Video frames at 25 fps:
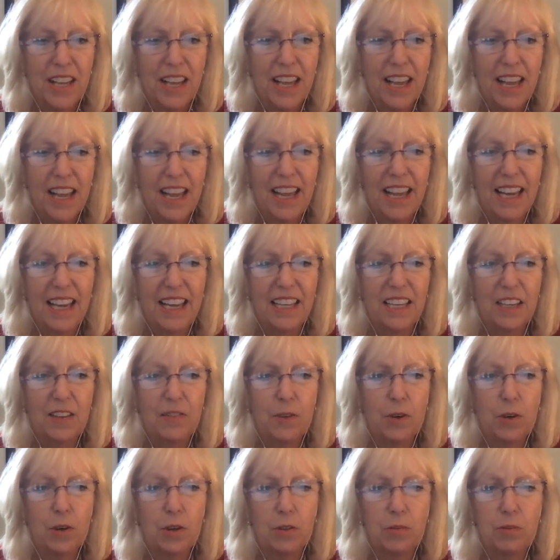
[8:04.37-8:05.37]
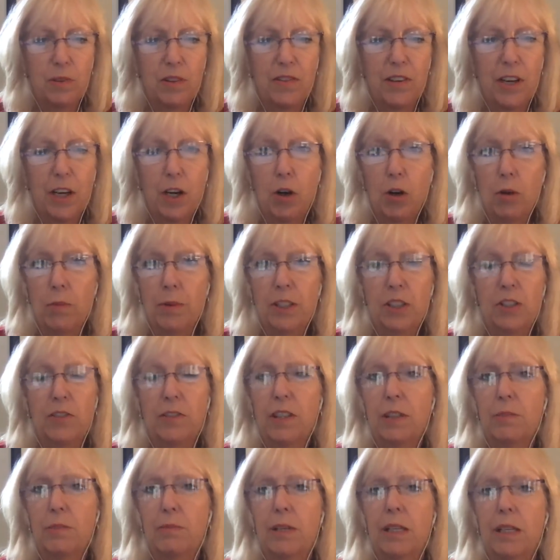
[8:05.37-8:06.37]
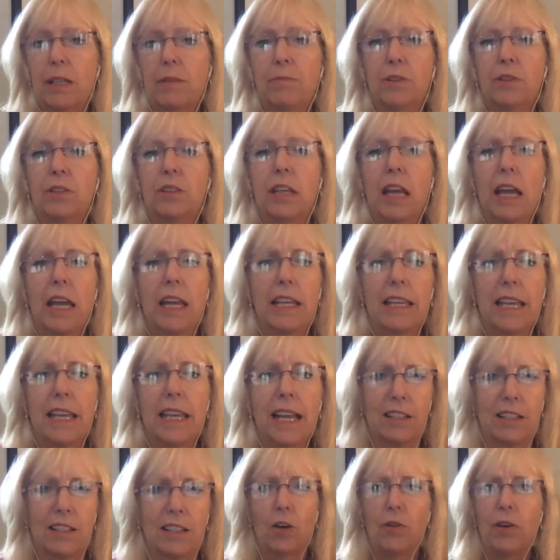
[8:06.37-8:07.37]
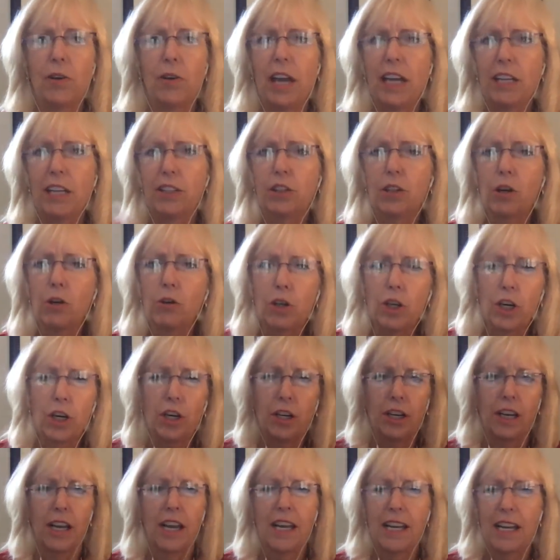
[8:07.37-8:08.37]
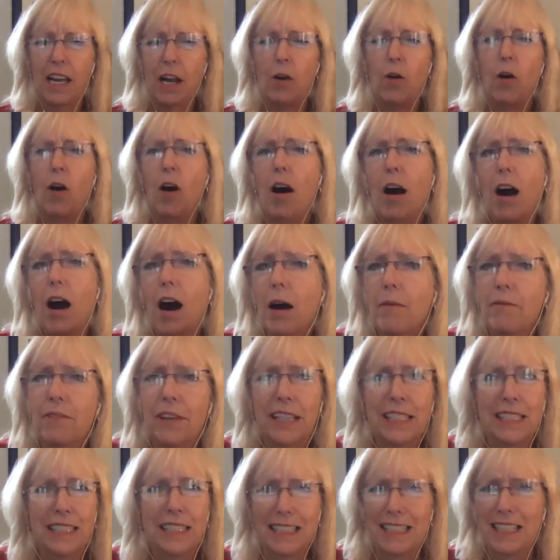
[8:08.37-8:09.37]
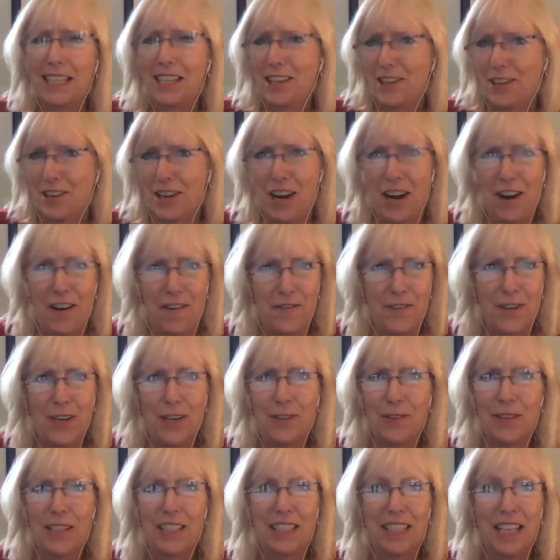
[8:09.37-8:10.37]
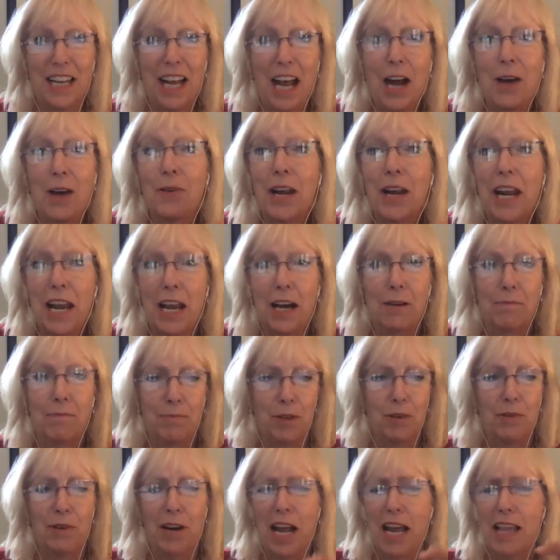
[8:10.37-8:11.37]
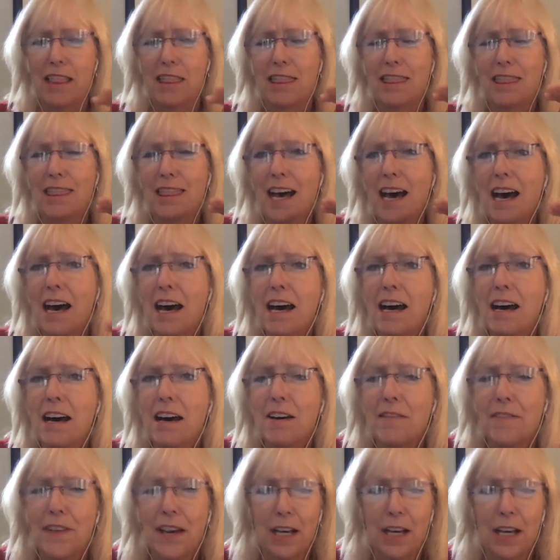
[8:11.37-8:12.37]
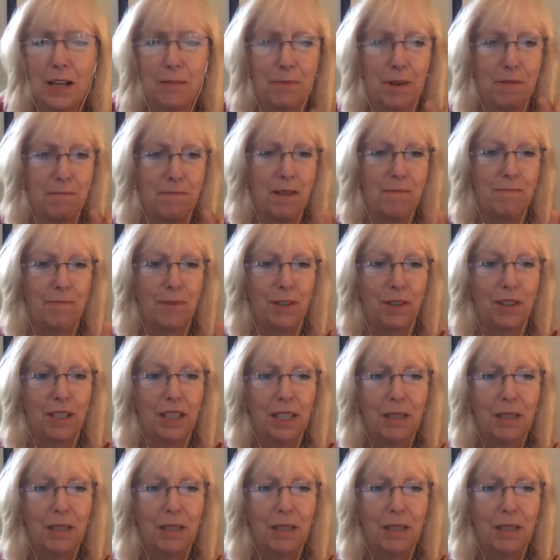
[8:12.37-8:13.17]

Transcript: And of course, we've got a whole bunch of other people saying yes. Okay. So good. Now, obviously you're here for a reason. I want to help you. And I love helping people.